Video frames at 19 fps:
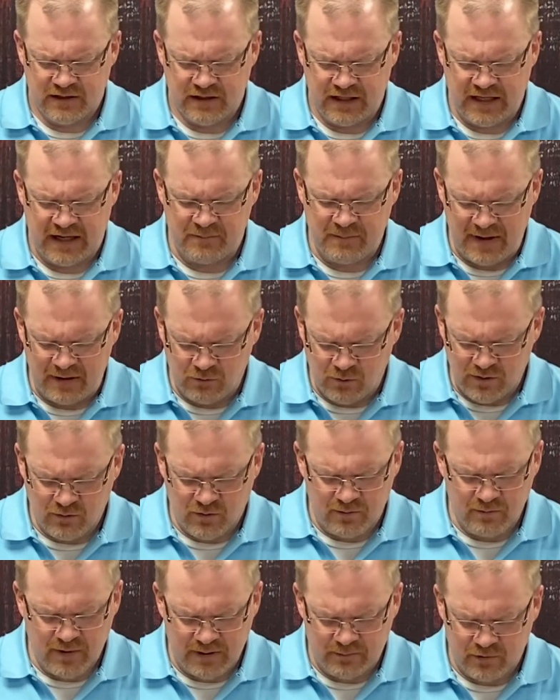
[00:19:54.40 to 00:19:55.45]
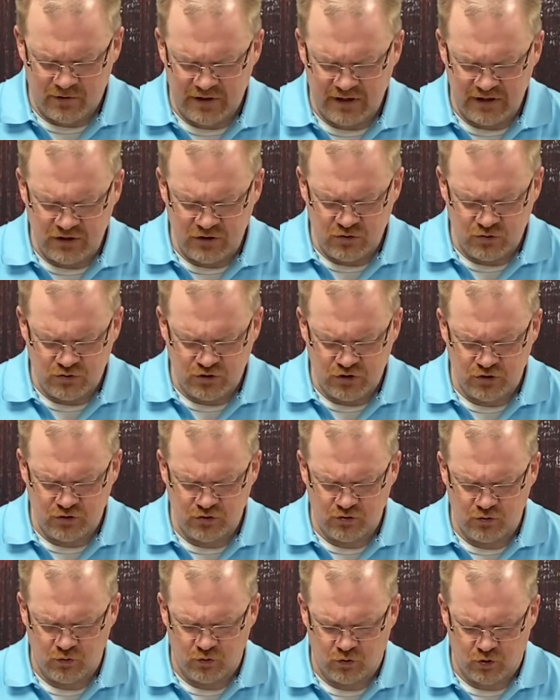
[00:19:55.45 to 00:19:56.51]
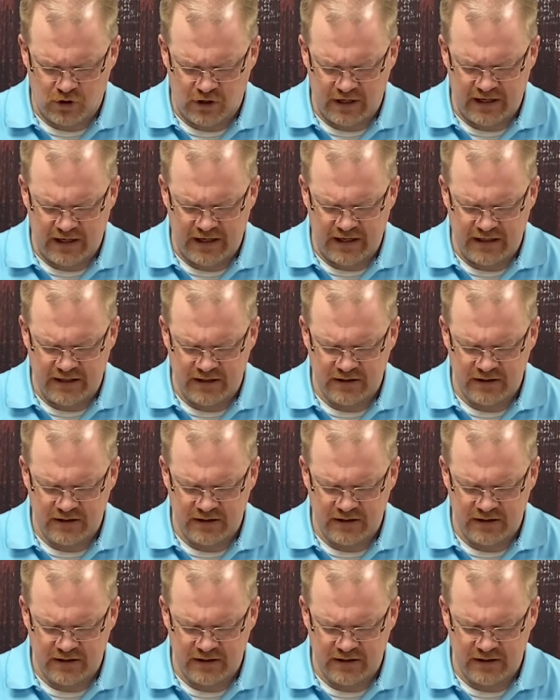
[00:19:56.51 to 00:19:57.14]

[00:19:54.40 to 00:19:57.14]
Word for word: And may we remember that you too cried,